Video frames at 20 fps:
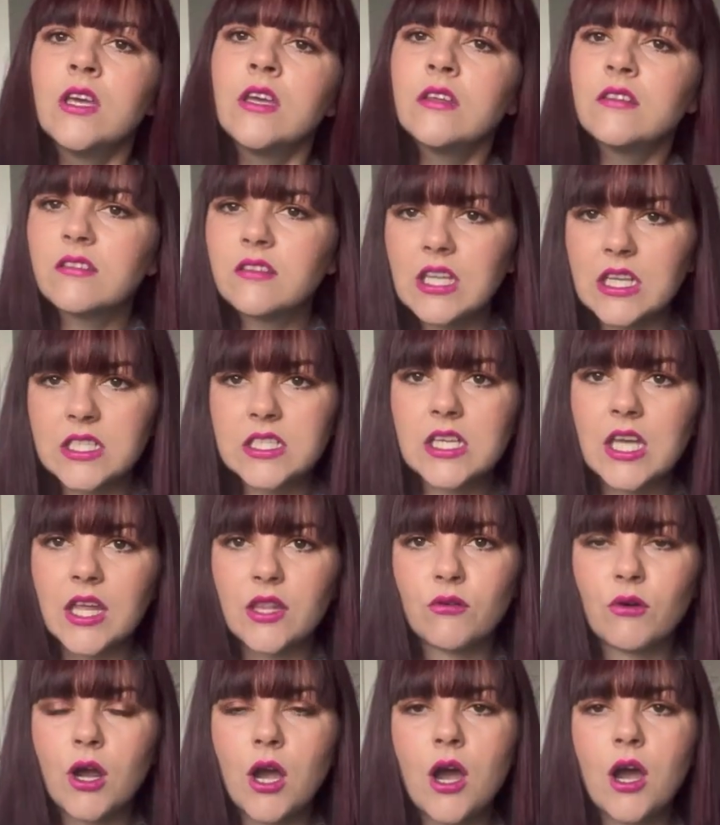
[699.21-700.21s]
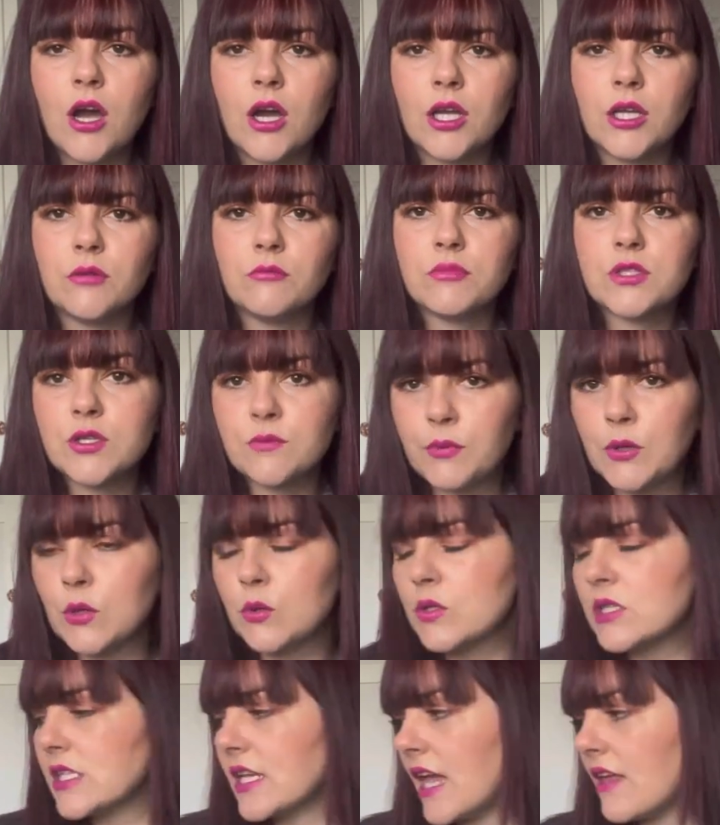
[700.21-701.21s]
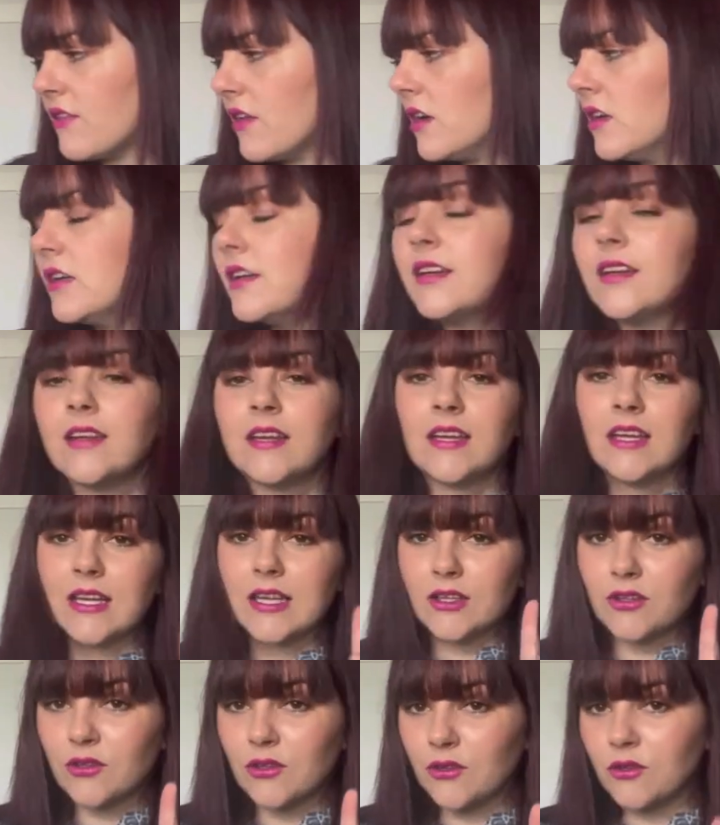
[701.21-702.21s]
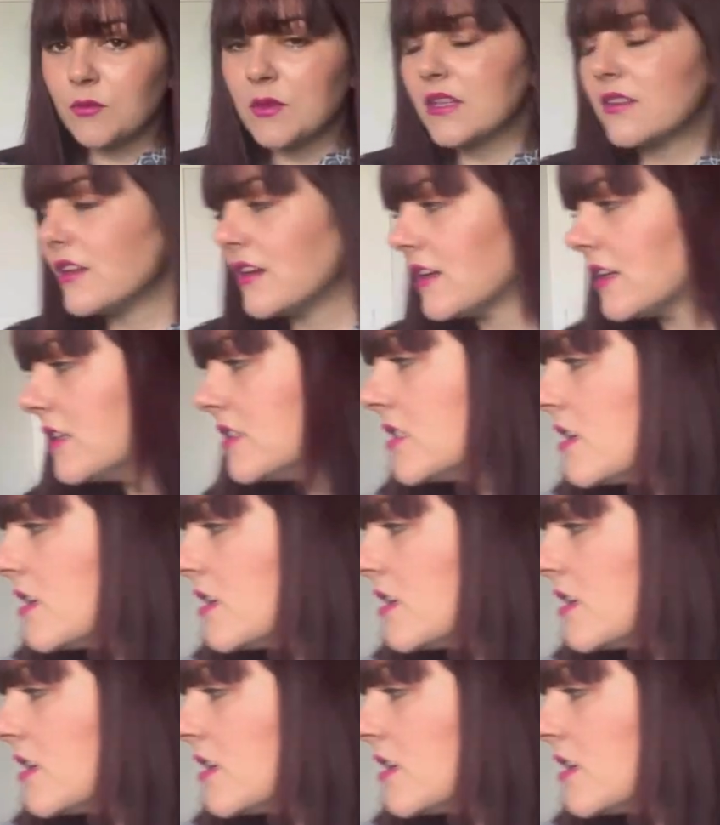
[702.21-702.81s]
stick together at home to pull together. Excuse me a second.